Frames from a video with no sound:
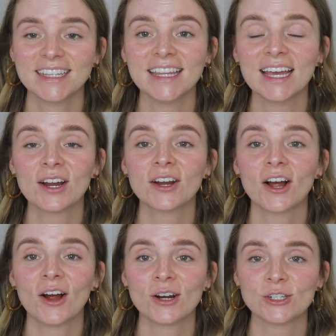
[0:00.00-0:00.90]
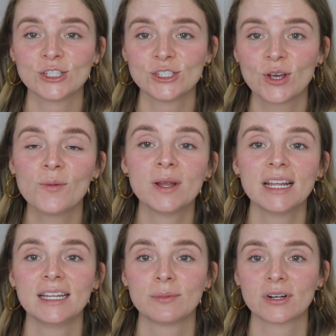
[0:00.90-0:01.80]
There are so
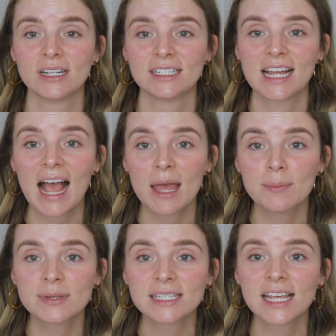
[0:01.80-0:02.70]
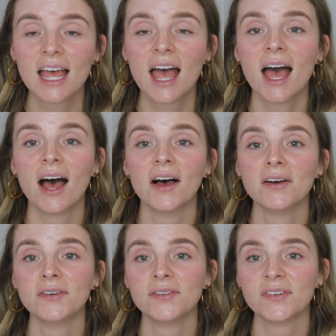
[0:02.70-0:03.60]
many different types
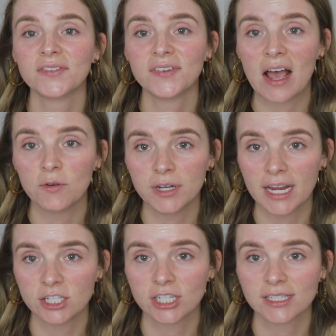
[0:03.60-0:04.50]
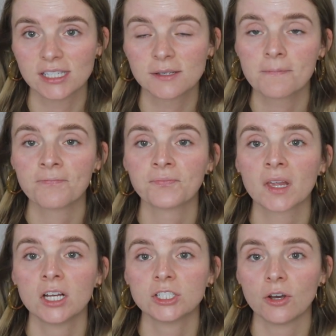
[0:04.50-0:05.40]
of foundations.
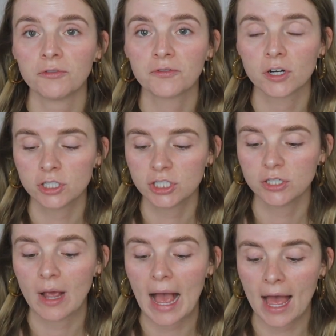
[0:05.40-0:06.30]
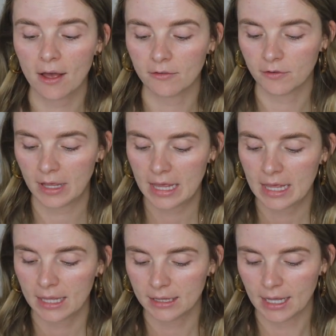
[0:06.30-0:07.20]
So first you have
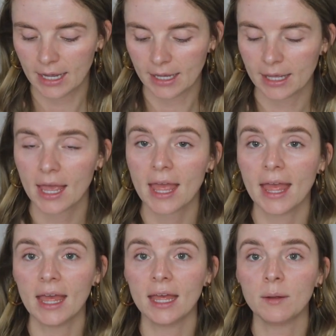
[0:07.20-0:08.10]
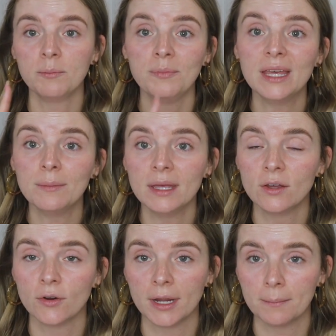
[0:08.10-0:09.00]
like a BB
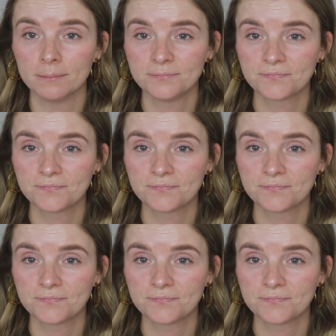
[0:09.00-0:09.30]
cream,